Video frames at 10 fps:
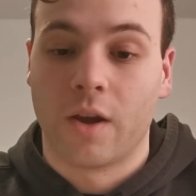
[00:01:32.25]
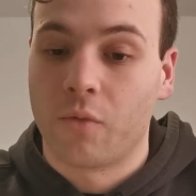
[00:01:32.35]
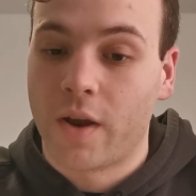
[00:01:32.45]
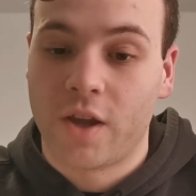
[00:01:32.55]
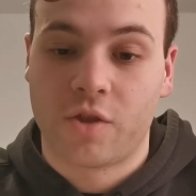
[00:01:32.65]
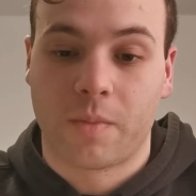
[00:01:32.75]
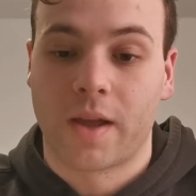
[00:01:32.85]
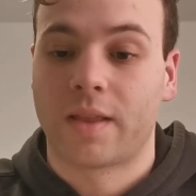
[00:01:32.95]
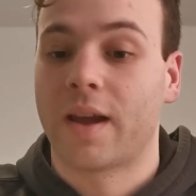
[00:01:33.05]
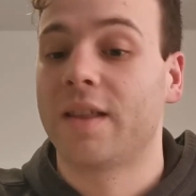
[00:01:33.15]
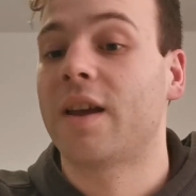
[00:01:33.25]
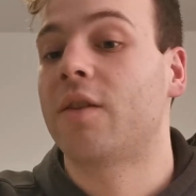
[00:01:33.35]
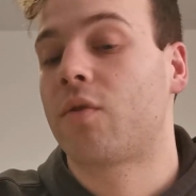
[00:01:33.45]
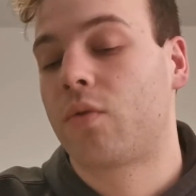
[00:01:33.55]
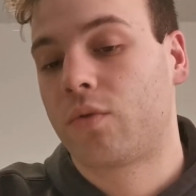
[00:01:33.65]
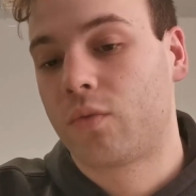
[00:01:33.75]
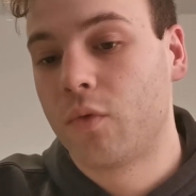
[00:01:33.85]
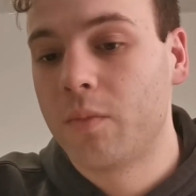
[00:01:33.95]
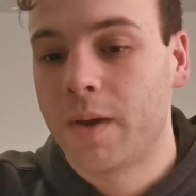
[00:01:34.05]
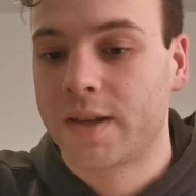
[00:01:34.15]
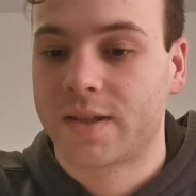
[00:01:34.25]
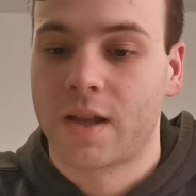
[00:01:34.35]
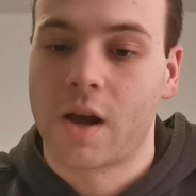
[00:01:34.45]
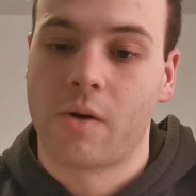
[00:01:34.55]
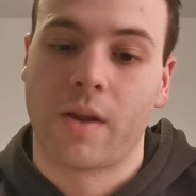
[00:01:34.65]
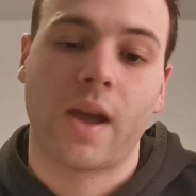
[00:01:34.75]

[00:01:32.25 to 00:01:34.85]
arrangement, and then through mix down